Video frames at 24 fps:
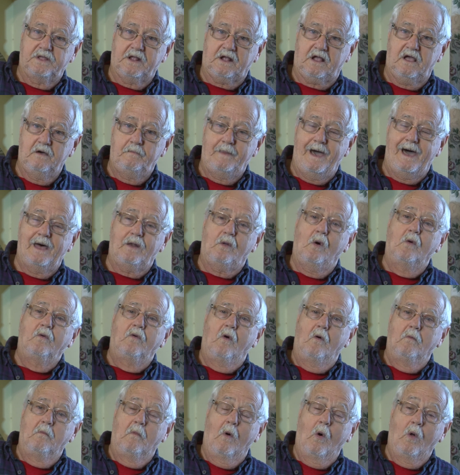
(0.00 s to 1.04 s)
it come out over
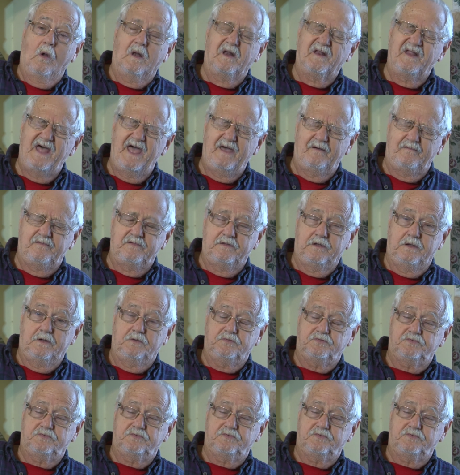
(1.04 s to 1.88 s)
on Moreland Avenue.